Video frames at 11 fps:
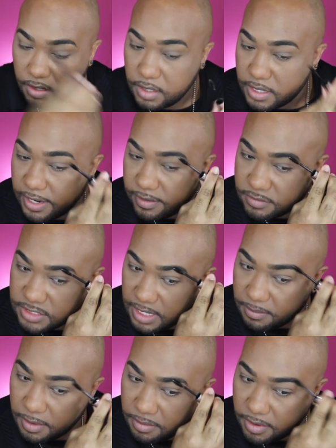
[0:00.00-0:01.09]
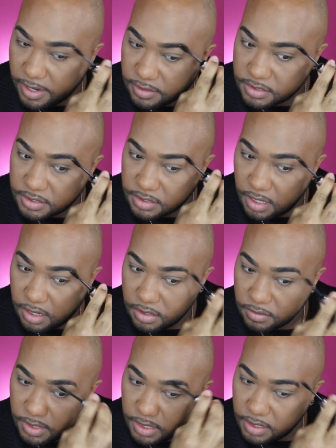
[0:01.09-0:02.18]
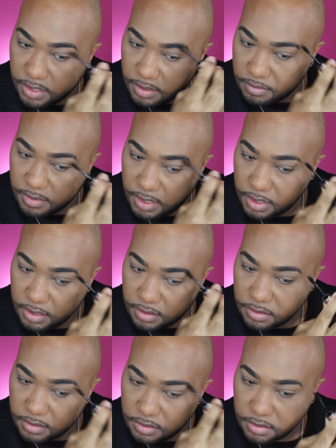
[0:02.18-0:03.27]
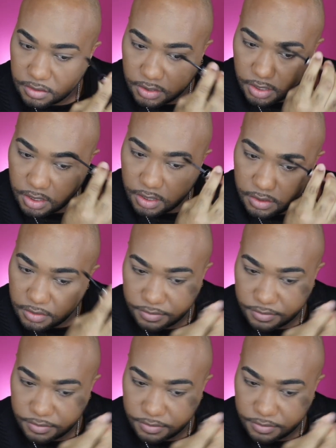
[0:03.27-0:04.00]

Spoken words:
and I have jacked my brows all the way up, like, girl.